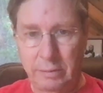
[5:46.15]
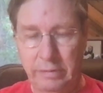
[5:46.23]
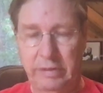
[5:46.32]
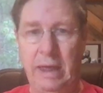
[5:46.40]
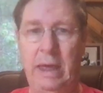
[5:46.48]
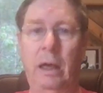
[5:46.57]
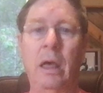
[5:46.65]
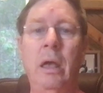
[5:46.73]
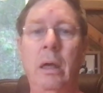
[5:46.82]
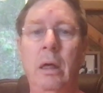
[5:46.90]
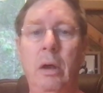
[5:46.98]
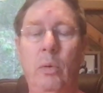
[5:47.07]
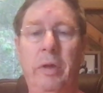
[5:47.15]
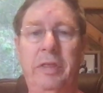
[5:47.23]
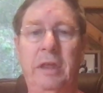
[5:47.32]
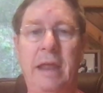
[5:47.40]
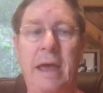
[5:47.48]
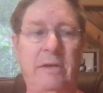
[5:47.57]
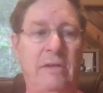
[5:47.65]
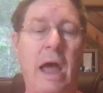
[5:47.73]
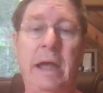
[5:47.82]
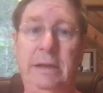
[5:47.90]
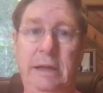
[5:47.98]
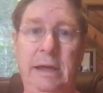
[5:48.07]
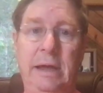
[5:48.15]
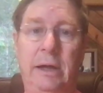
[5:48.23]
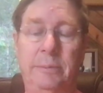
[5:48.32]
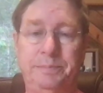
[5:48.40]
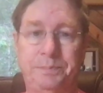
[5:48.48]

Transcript: thing, with the next idea.